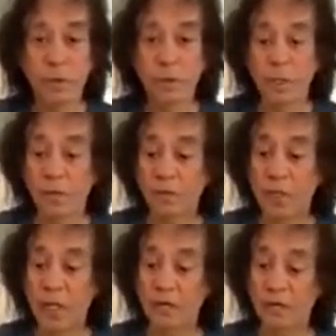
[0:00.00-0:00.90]
then we
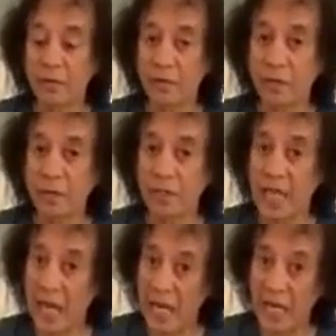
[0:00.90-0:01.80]
have
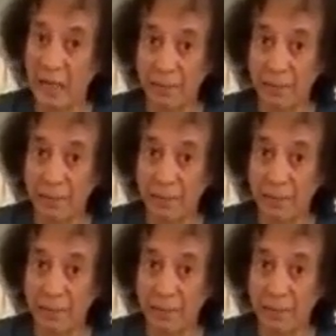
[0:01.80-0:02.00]
te,